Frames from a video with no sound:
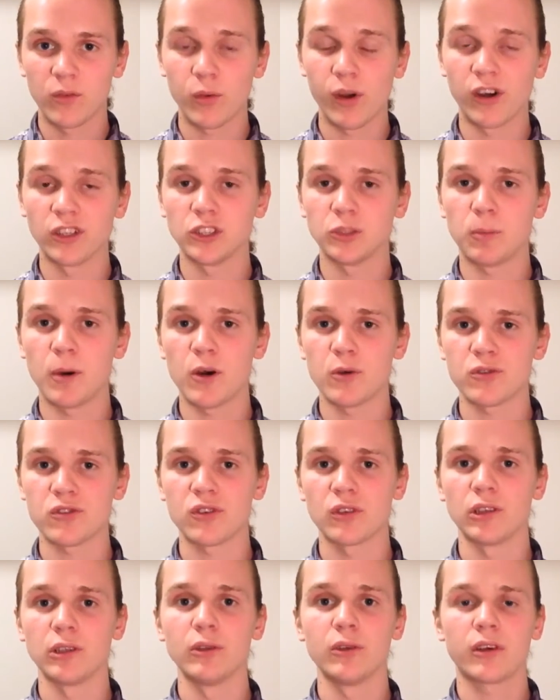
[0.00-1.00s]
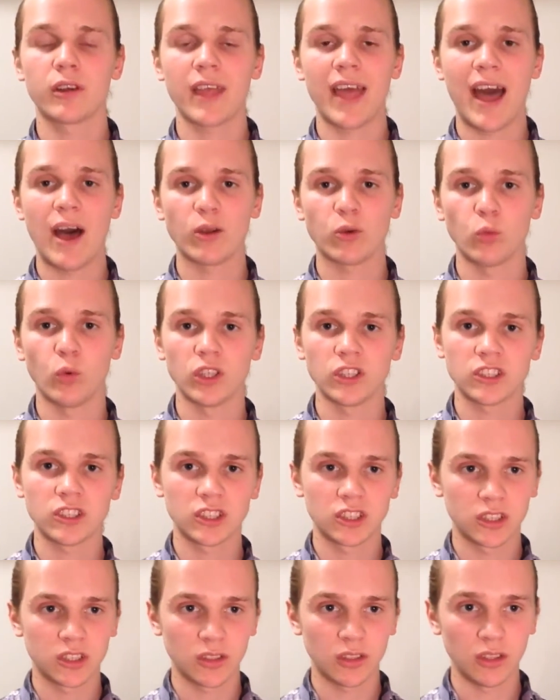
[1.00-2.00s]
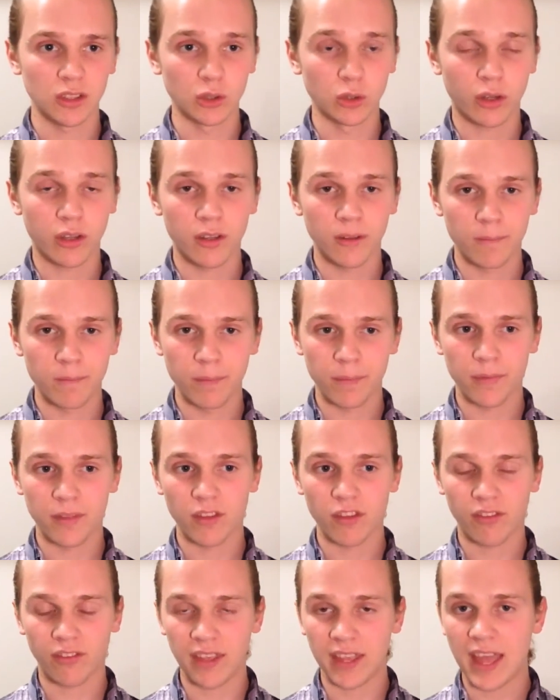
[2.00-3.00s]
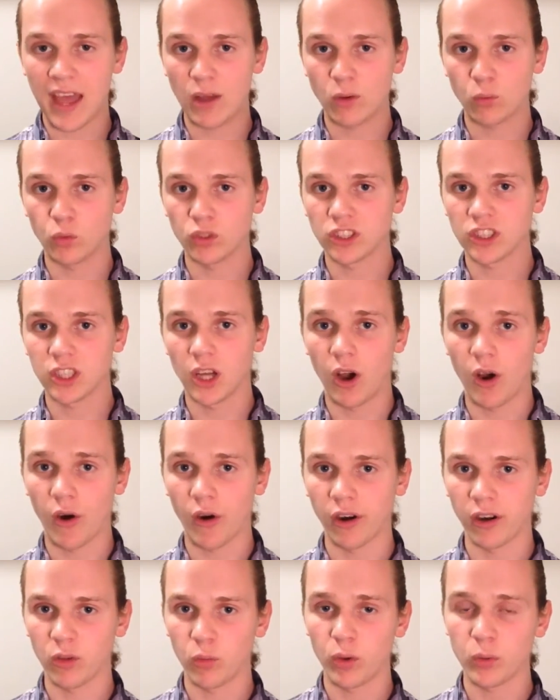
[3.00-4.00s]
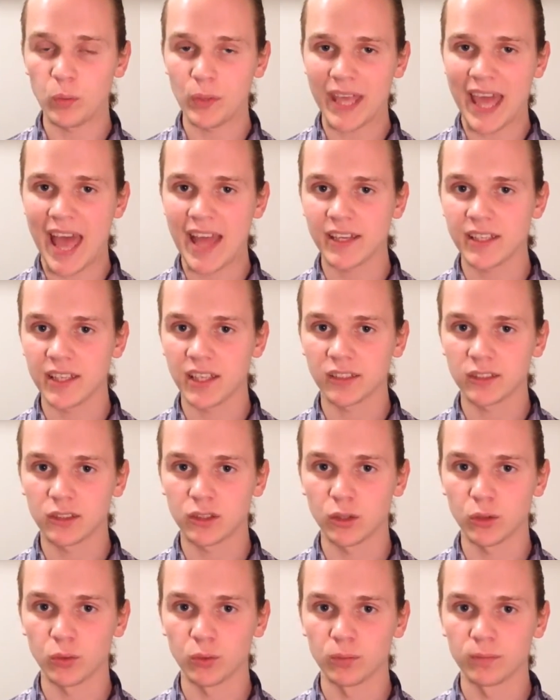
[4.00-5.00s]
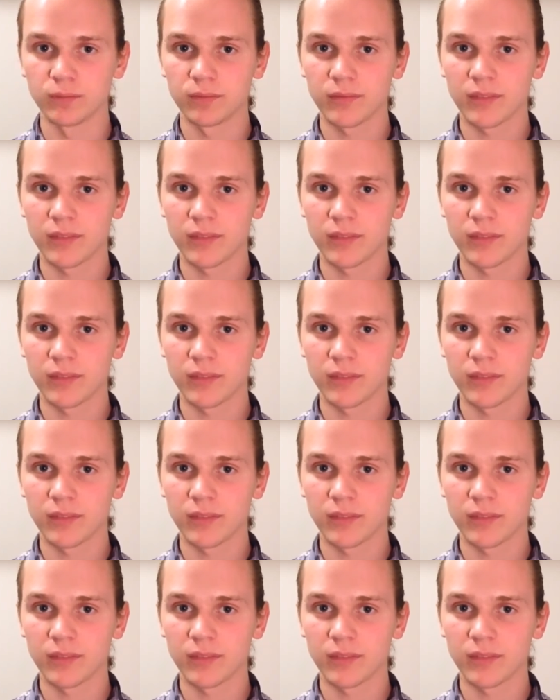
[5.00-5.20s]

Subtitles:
We are supposed to seek out what's hard, what we can't yet do,